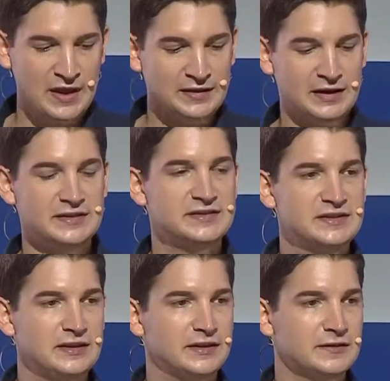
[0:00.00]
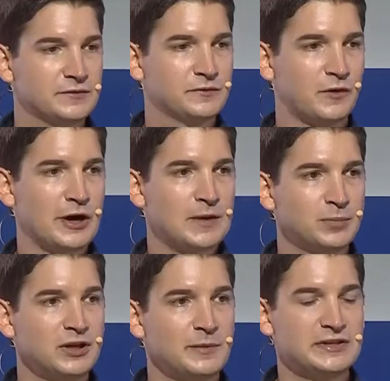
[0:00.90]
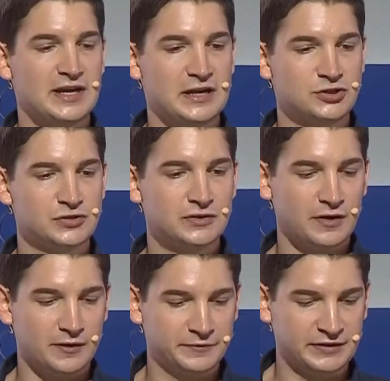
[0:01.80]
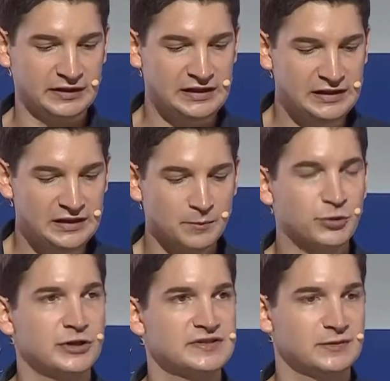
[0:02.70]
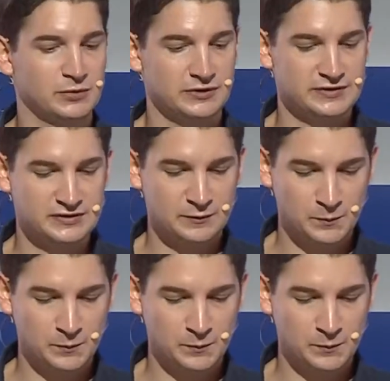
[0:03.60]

that is needed for implementation of the key principles.